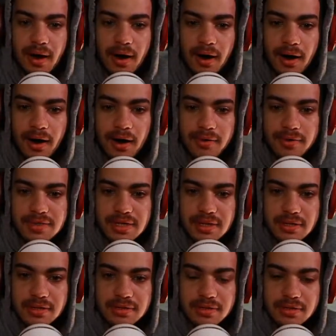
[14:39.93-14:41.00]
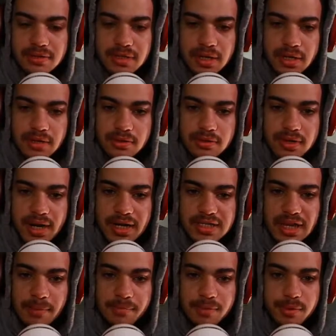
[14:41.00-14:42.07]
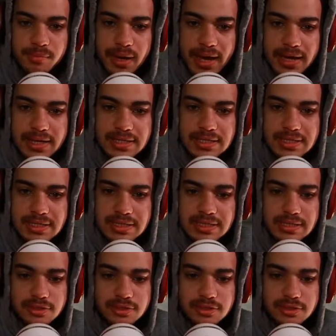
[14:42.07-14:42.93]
Oh, what's up? Look, look at that. Look at that. Stopping the pass.